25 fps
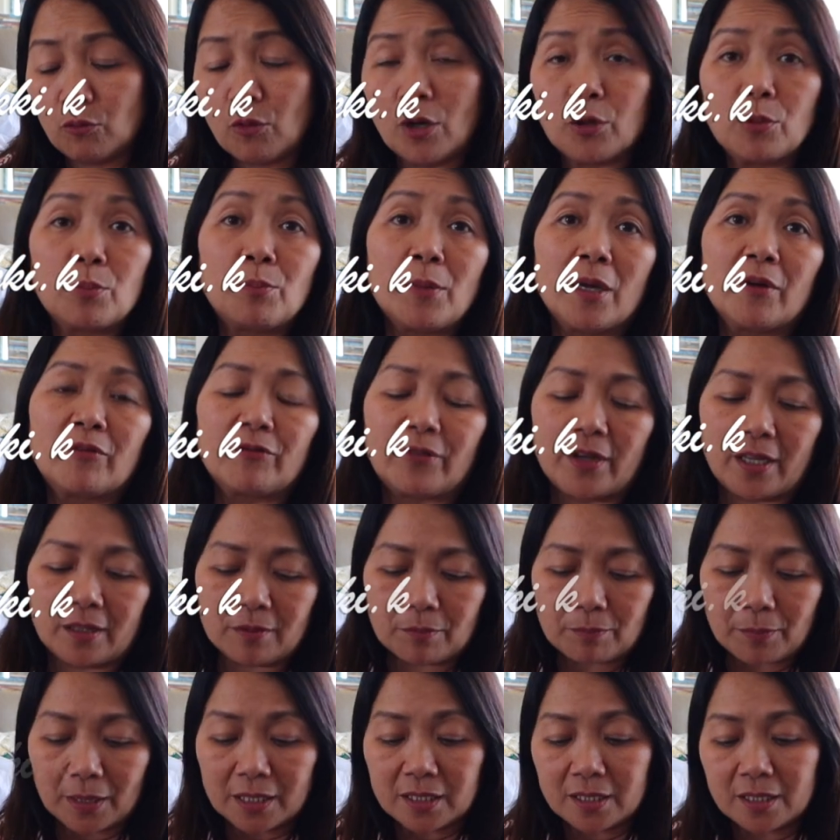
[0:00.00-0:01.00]
One of my
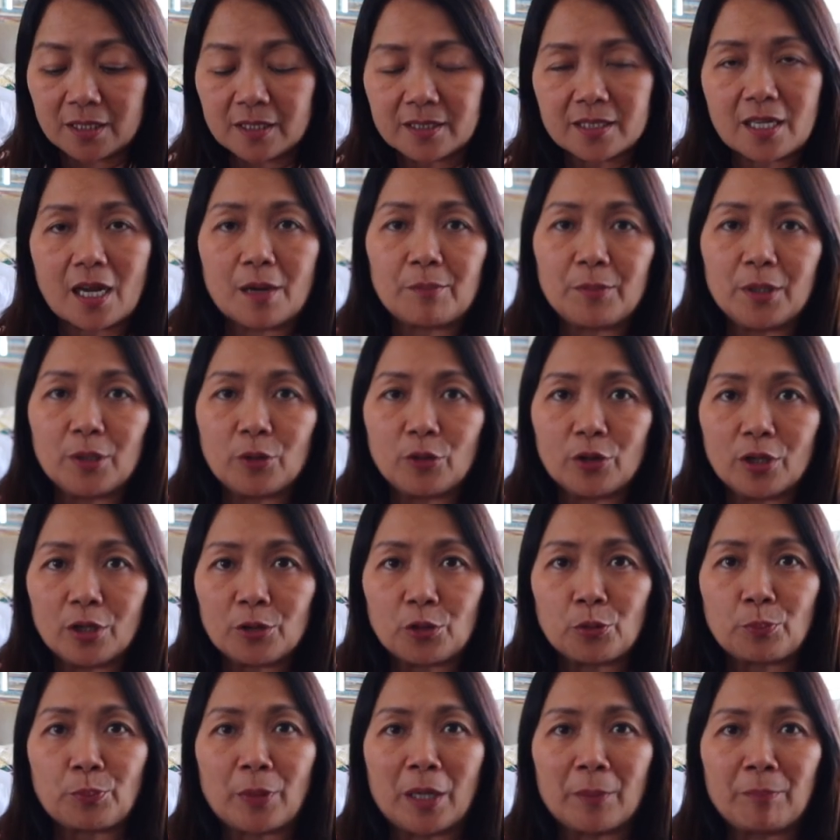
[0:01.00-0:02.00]
friends, pag sinasabi ko
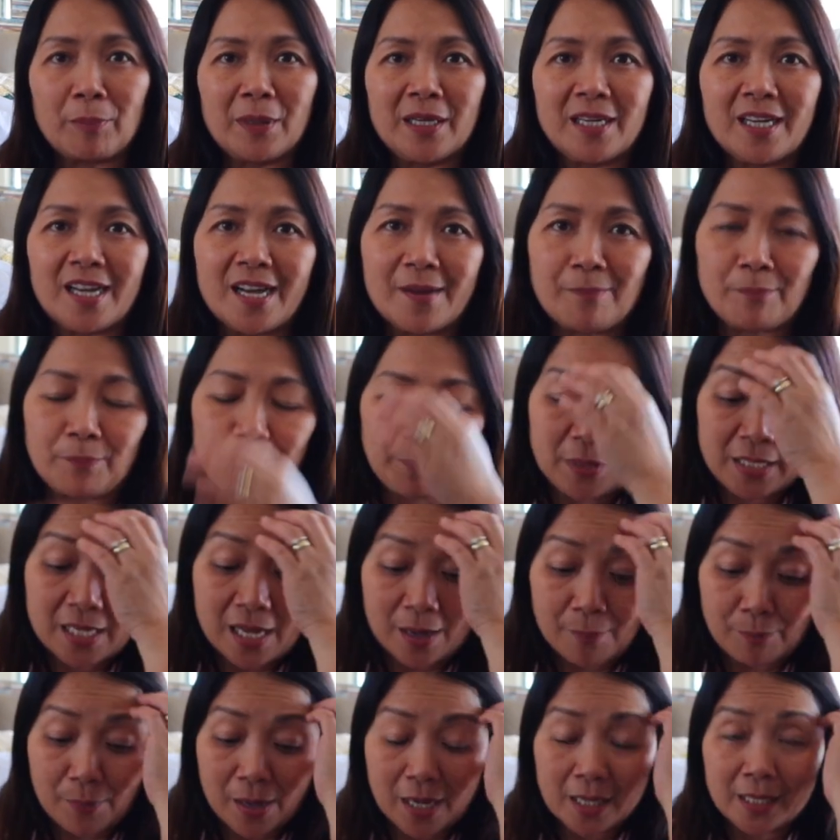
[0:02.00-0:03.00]
yan o pag
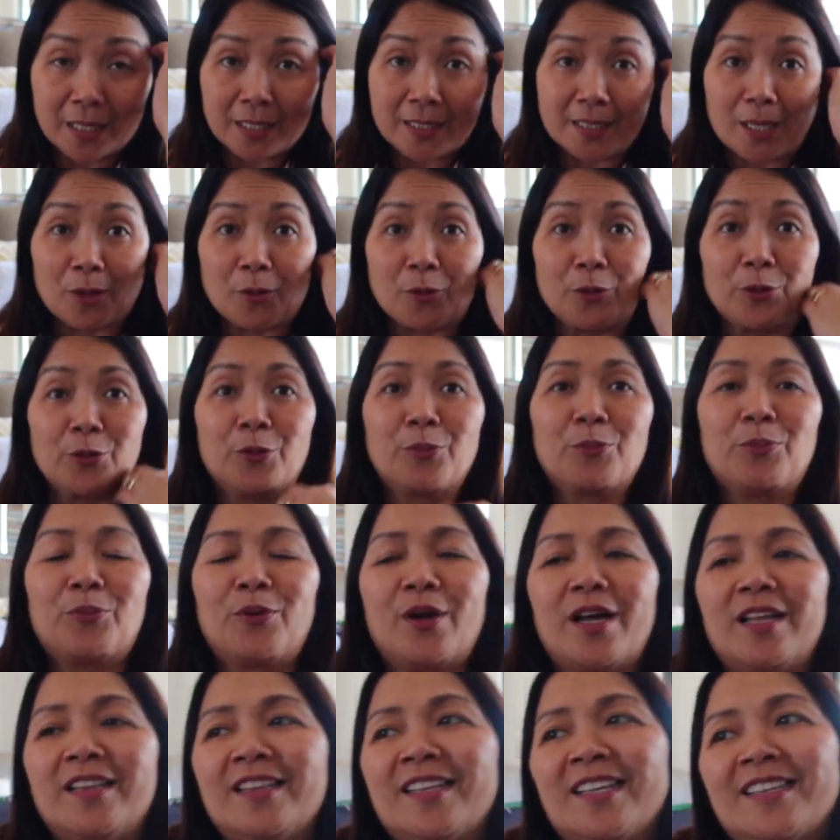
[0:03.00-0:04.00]
pinapakita ko yung
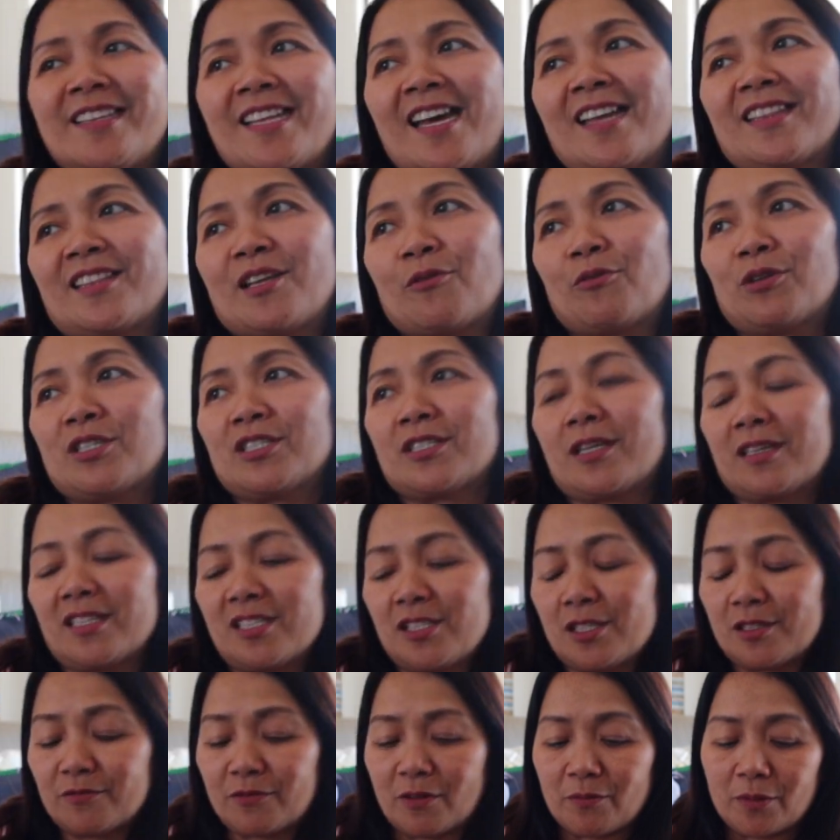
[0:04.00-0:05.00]
brand, natatawa siya.
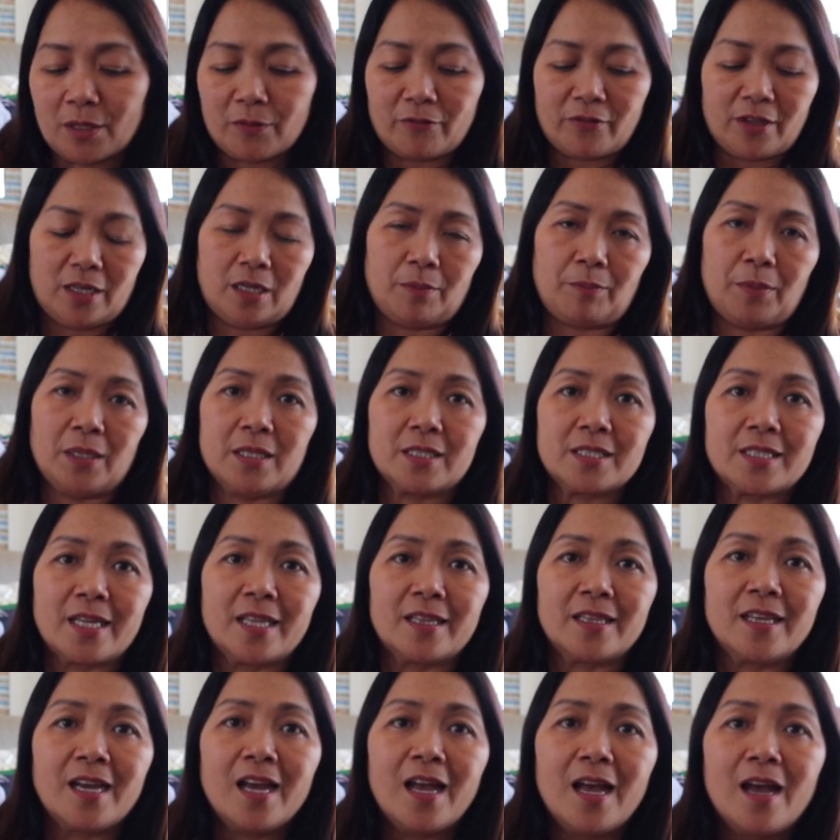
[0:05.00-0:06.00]
She's from the Philippines
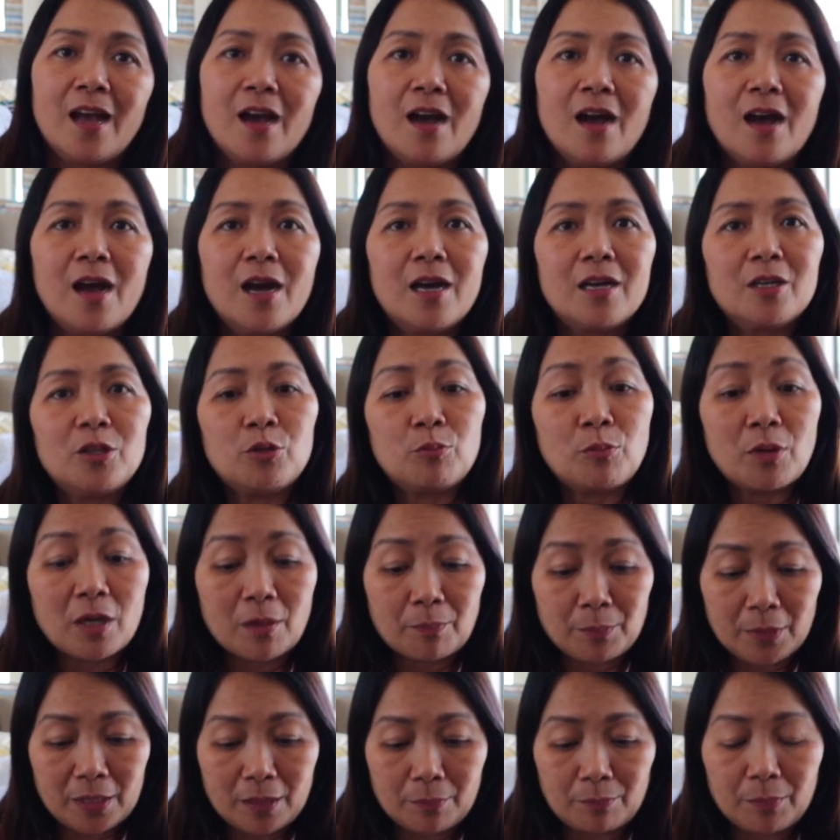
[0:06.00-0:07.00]
and yung
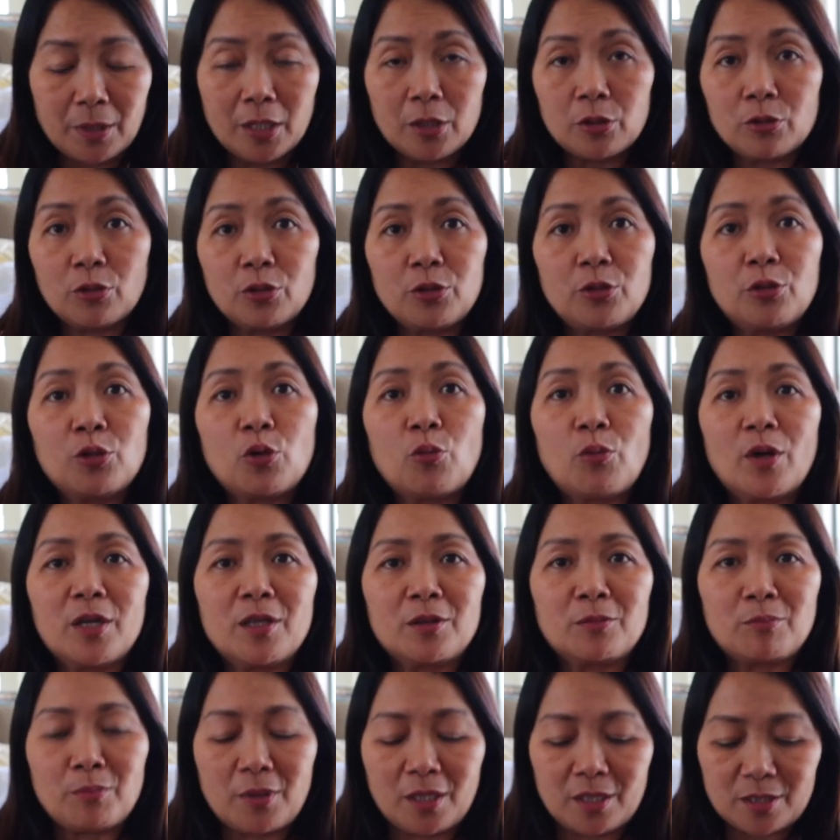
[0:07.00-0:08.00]
mga Pilipino, you know
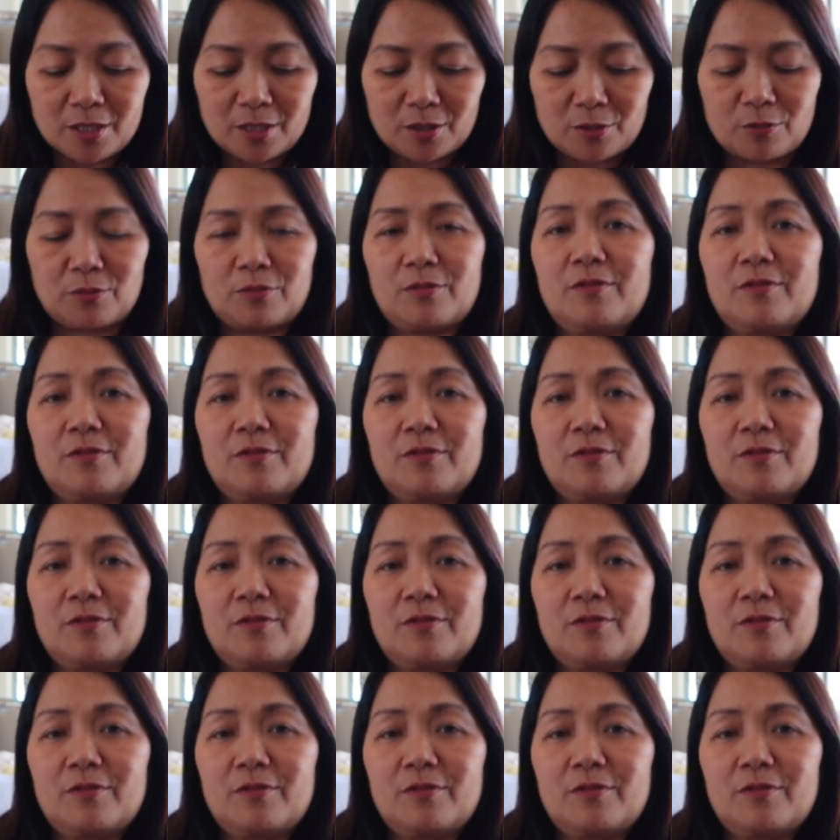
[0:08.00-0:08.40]
what it means.